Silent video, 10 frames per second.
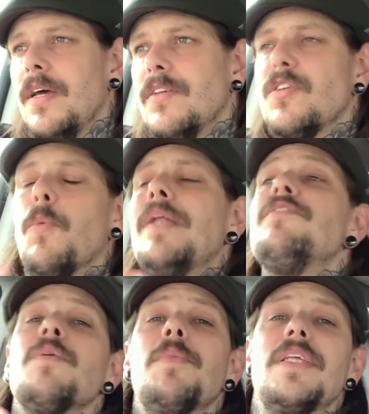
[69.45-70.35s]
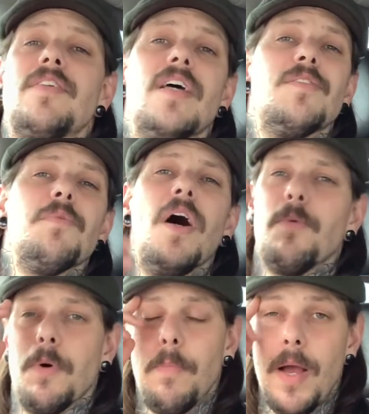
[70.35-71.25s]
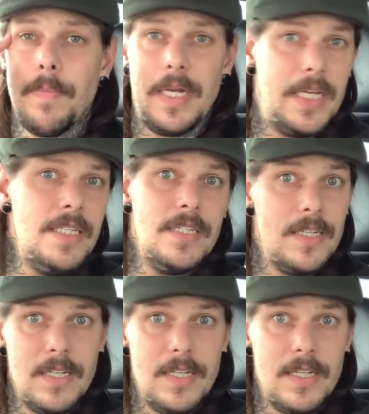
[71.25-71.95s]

So when somebody says, oh, well, my Mini